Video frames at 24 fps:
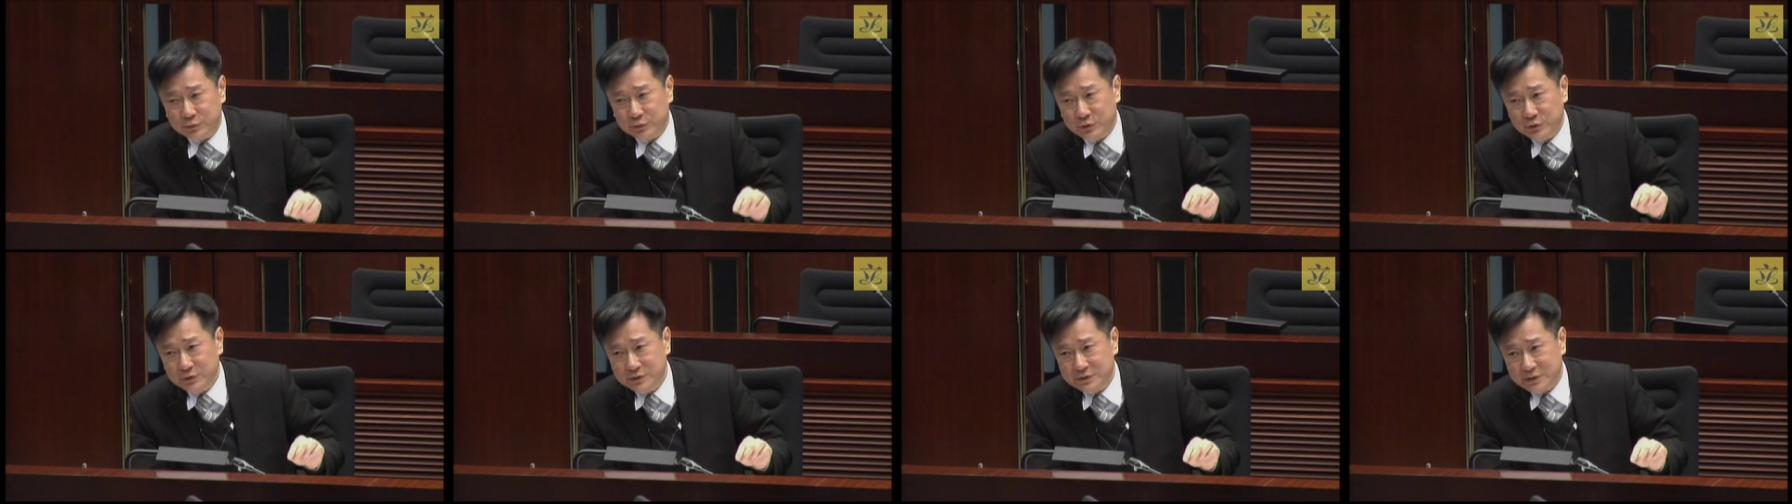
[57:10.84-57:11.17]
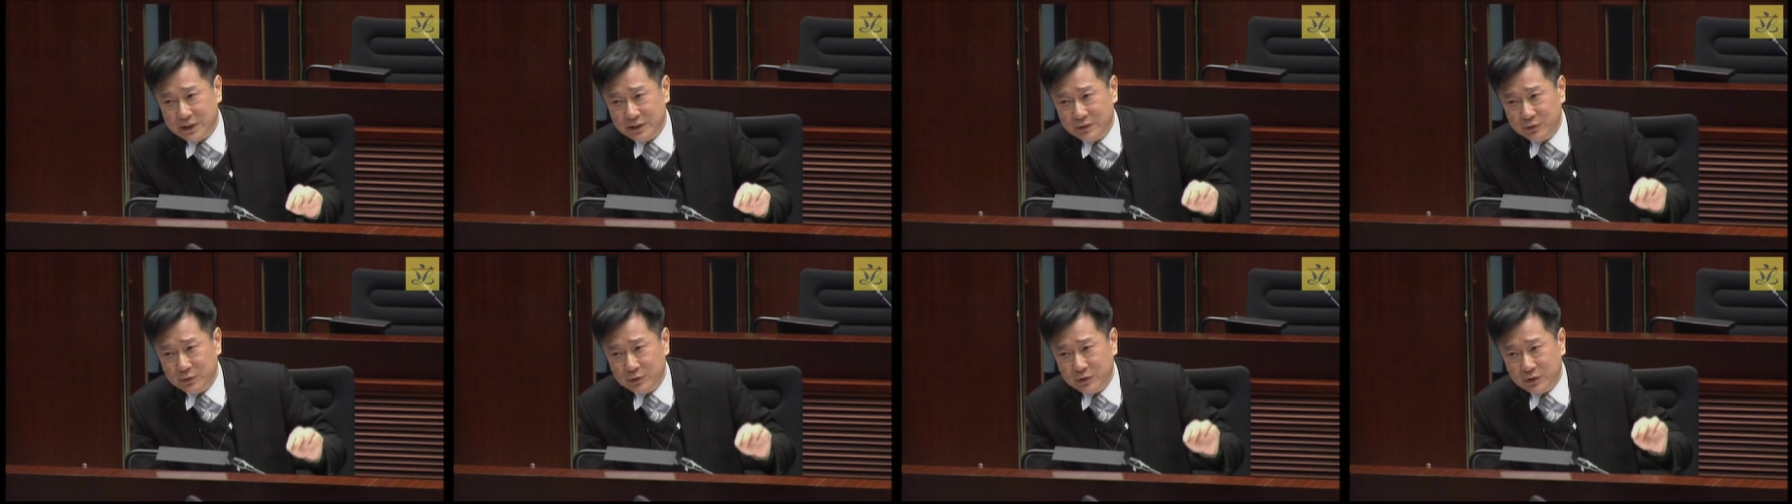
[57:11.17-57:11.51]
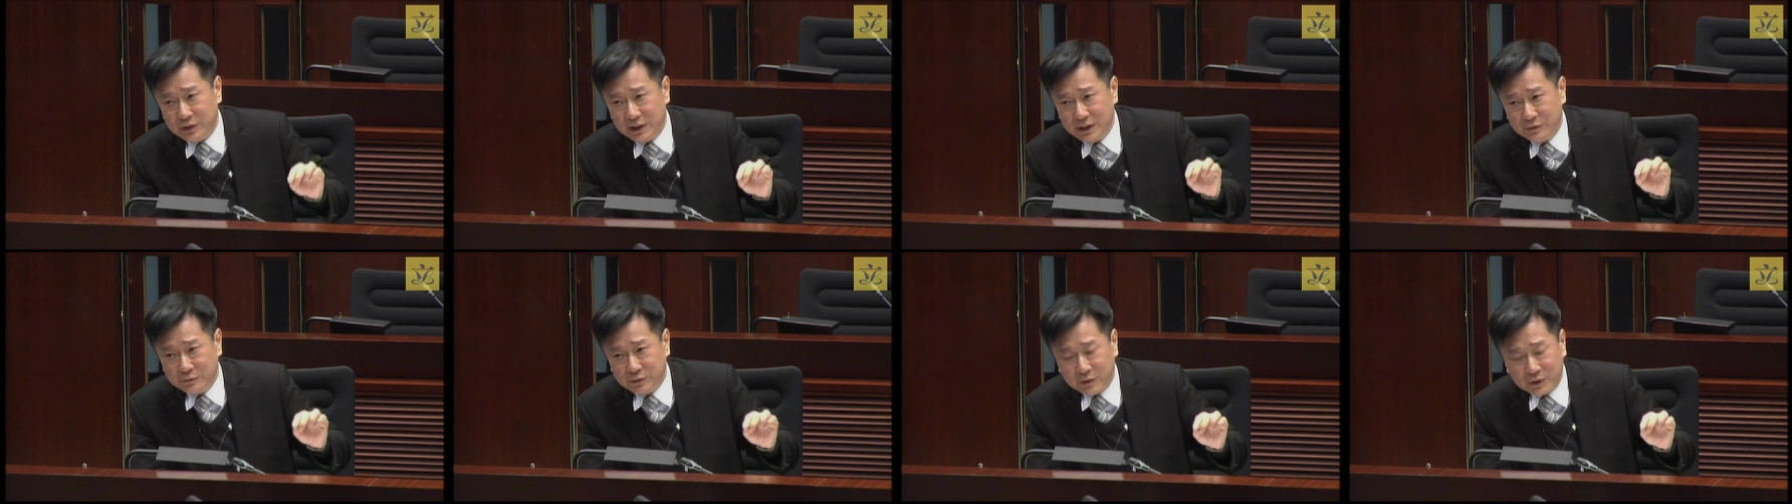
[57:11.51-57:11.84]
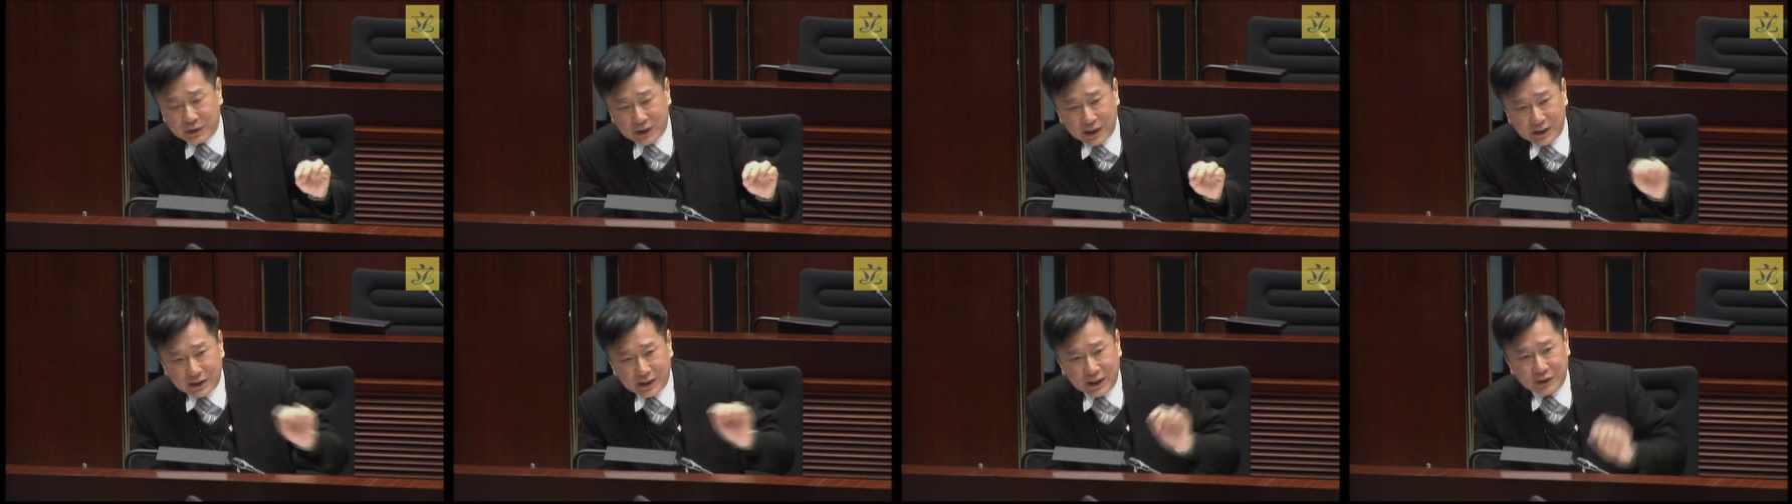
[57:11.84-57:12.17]
If we get
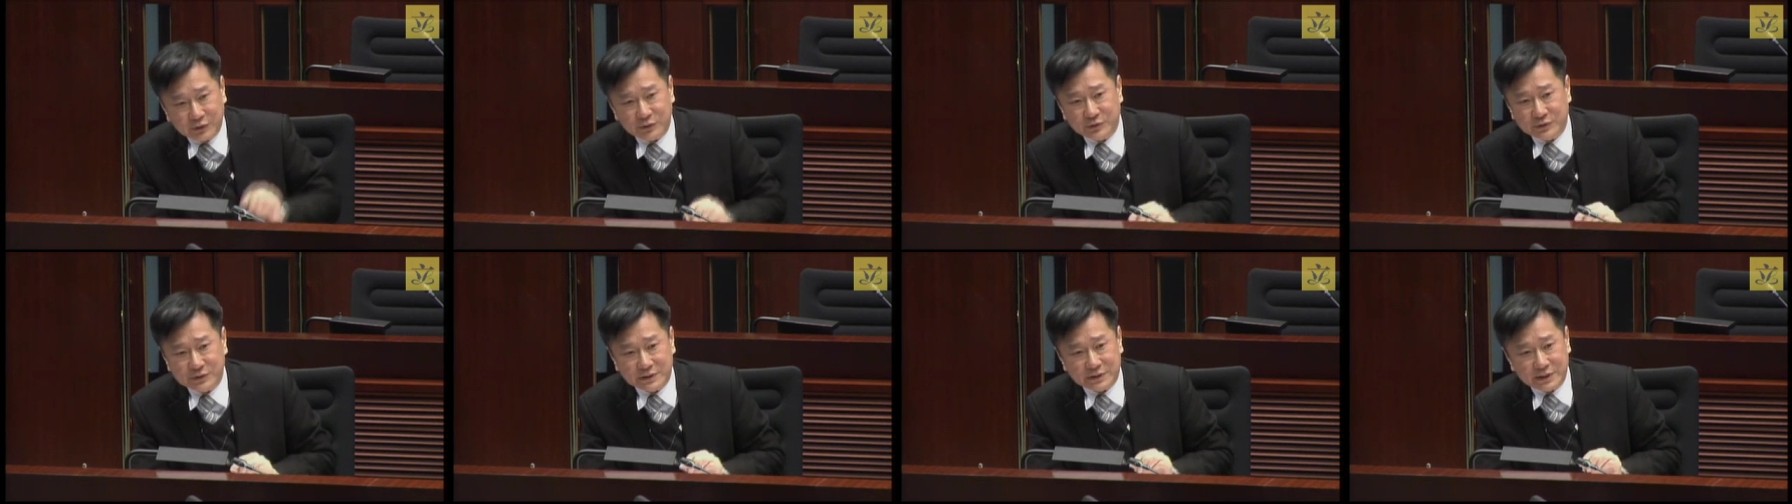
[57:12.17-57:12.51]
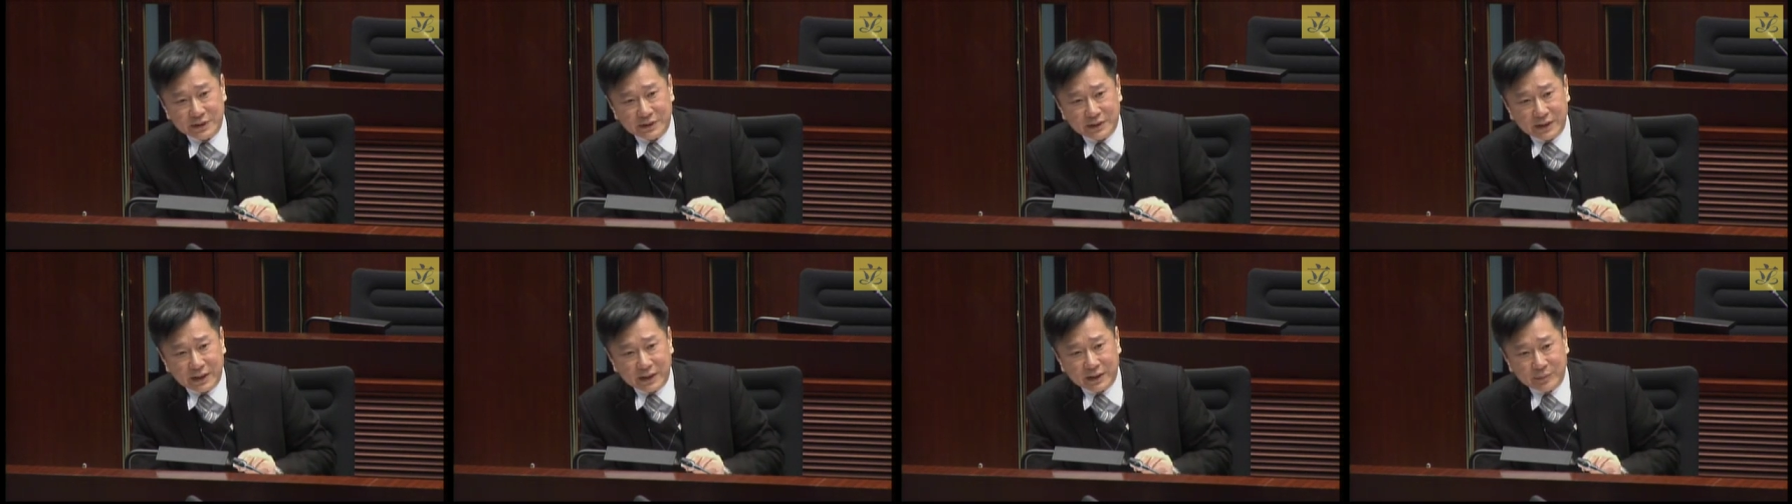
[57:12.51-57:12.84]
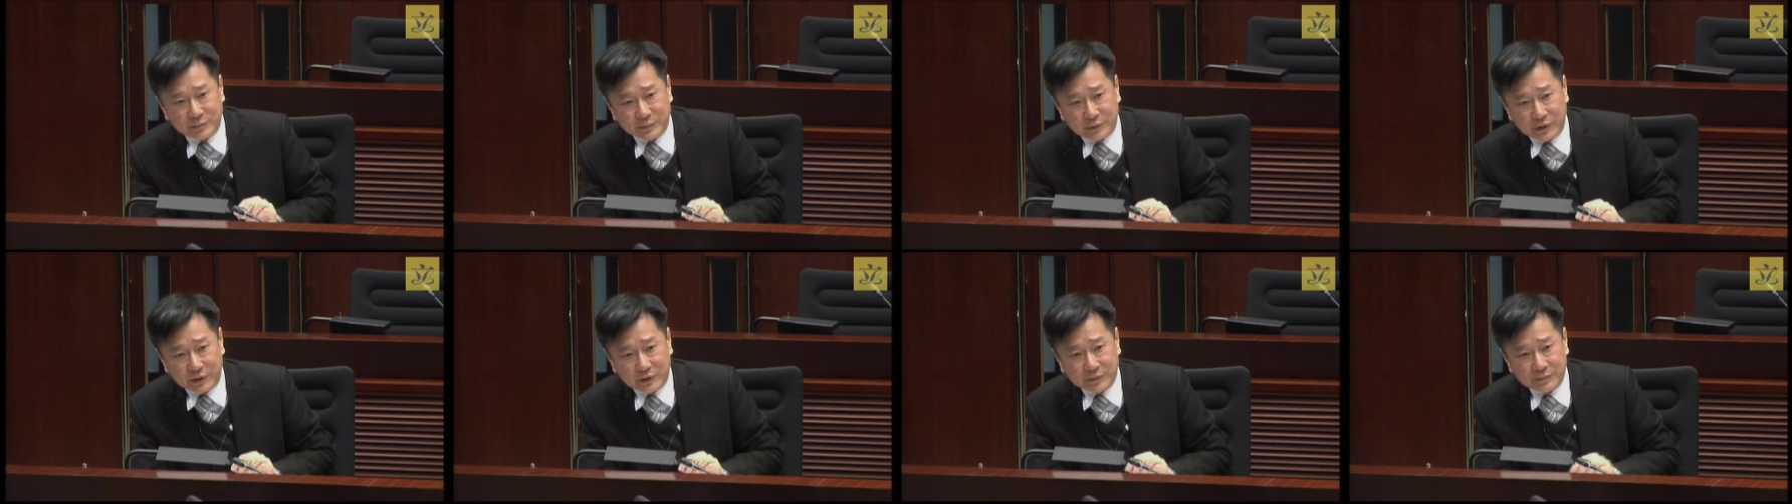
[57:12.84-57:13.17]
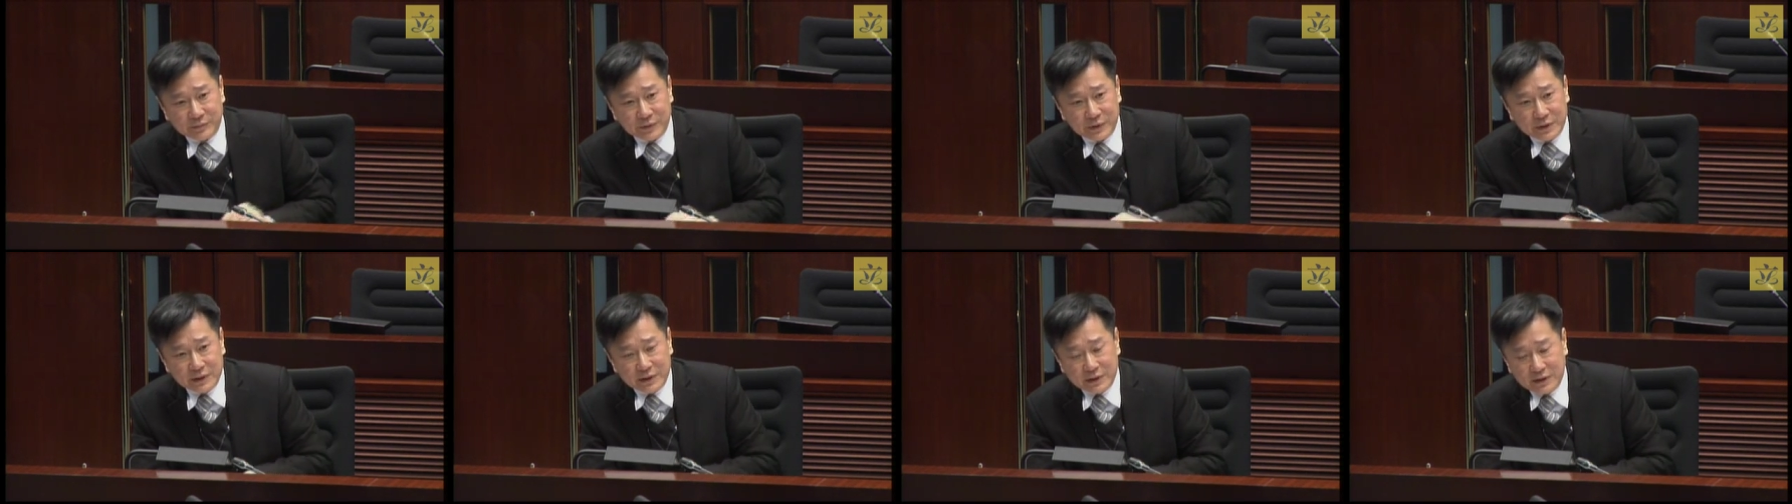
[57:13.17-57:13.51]
this information,
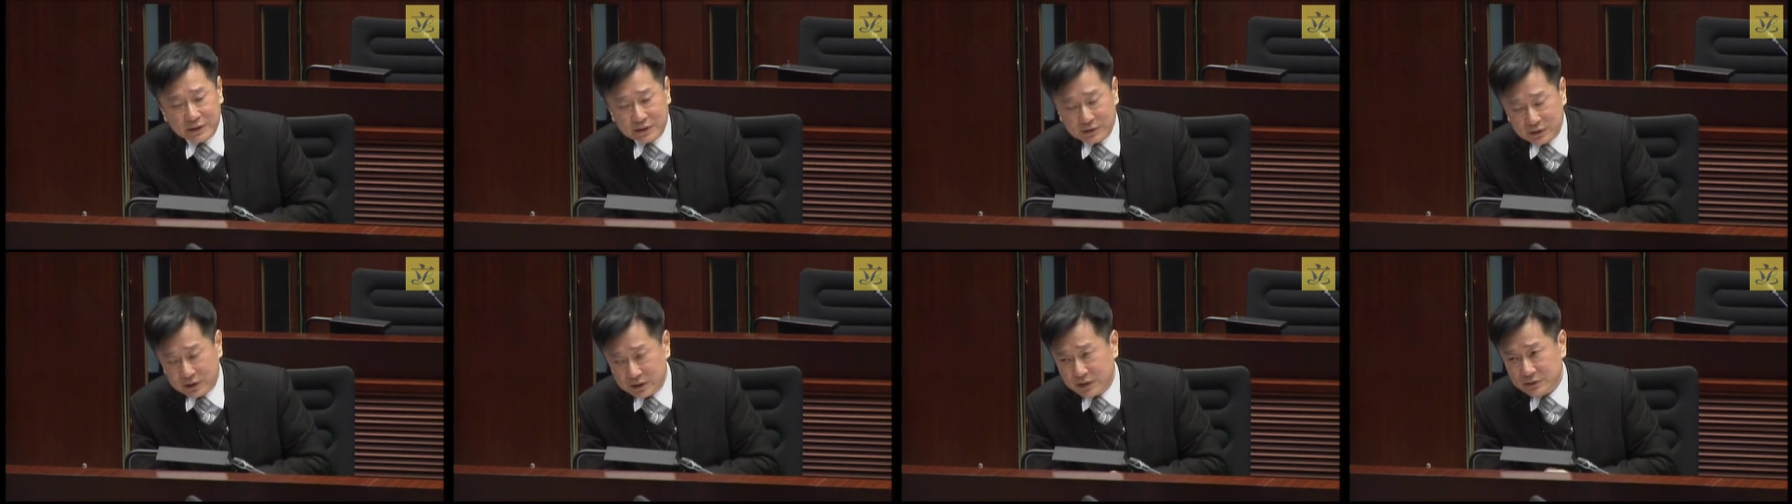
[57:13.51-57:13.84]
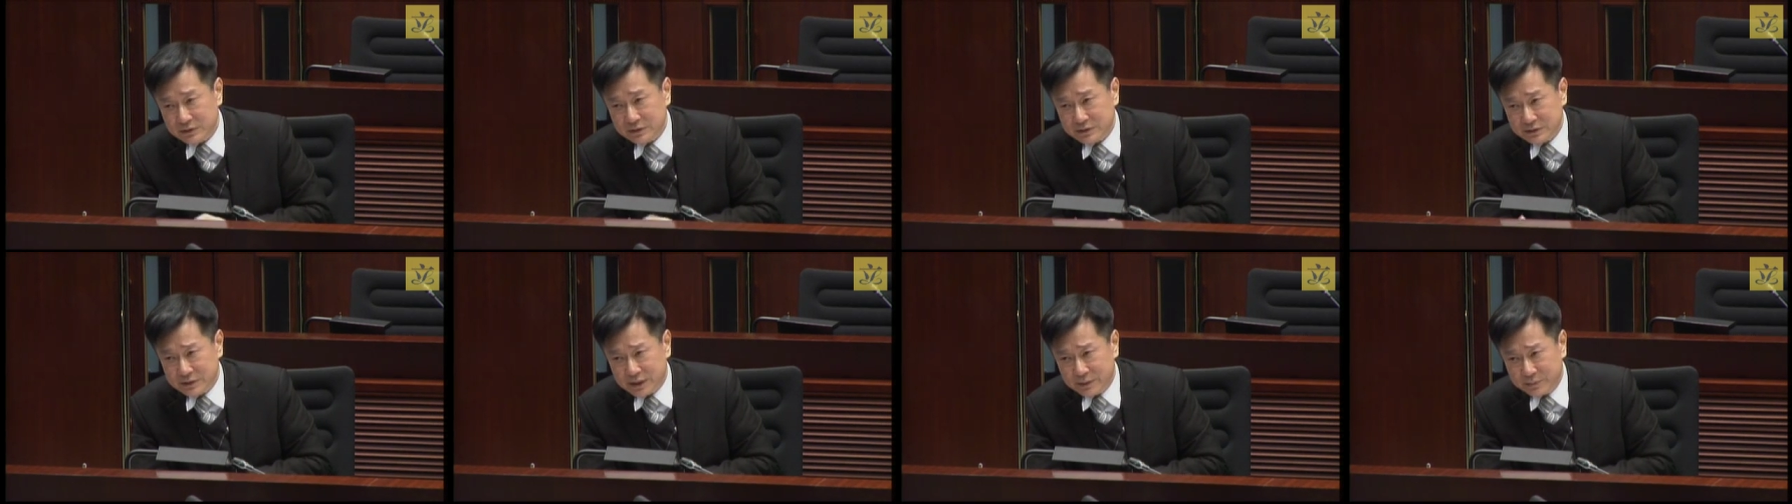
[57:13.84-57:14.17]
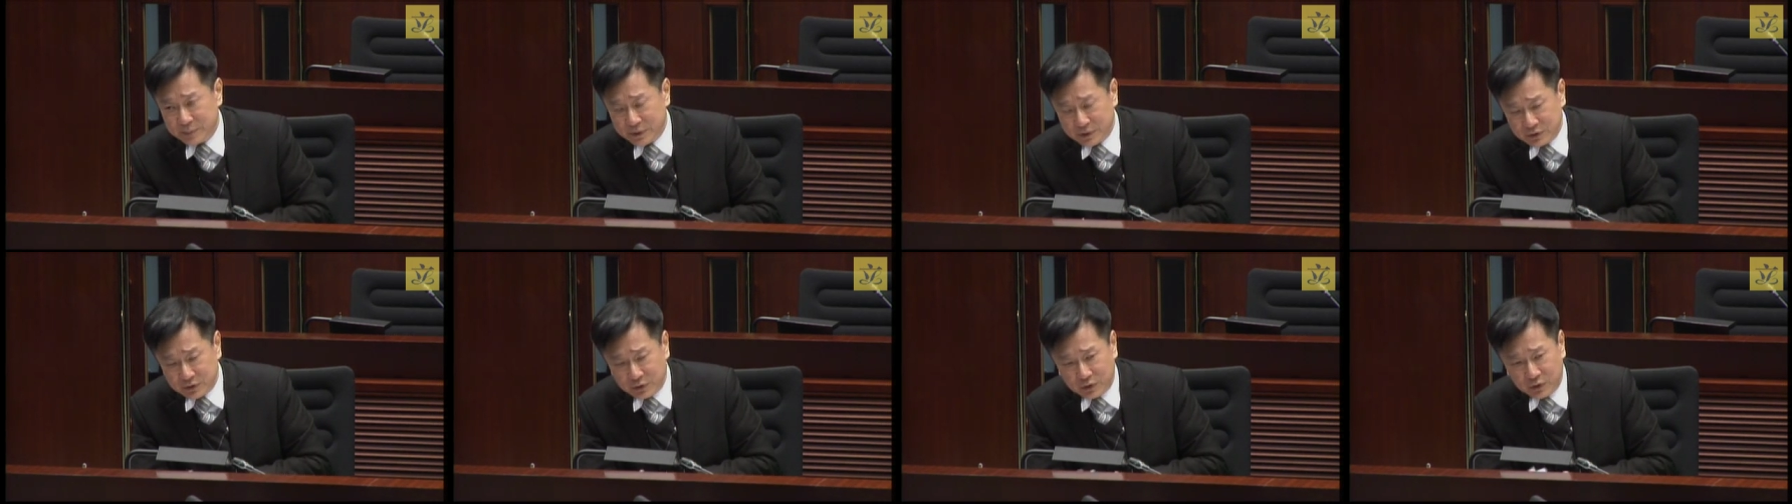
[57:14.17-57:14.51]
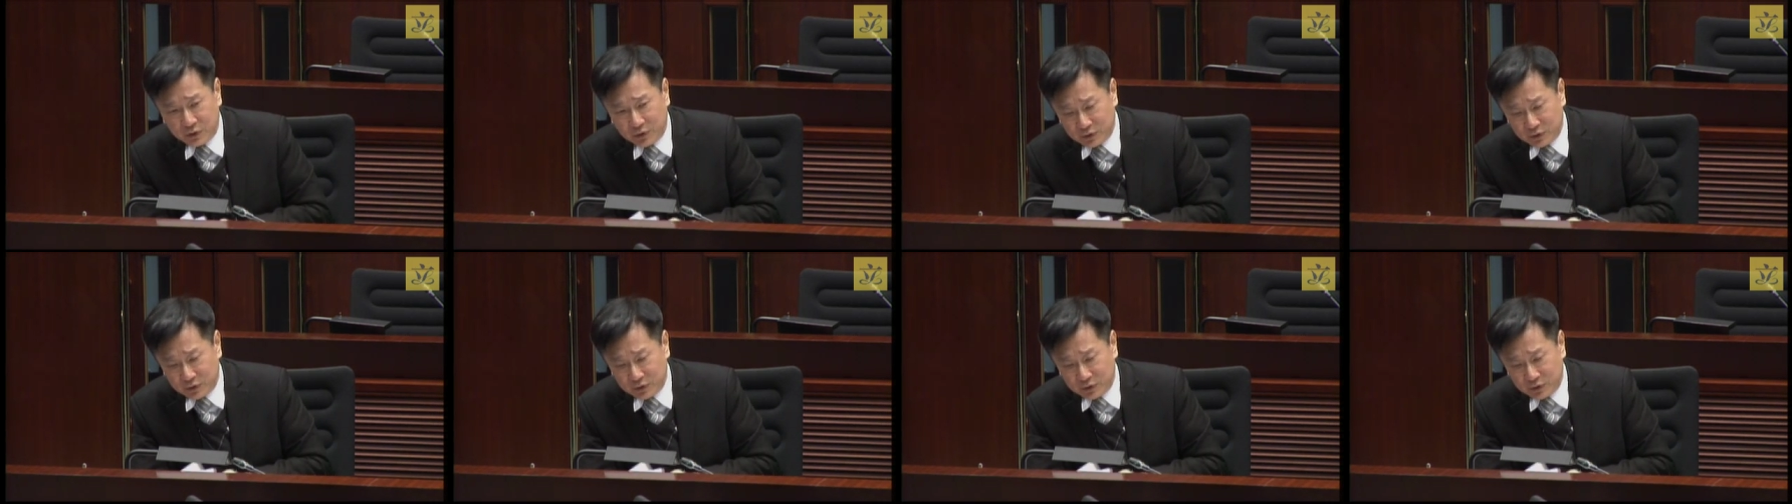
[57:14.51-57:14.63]
our discussion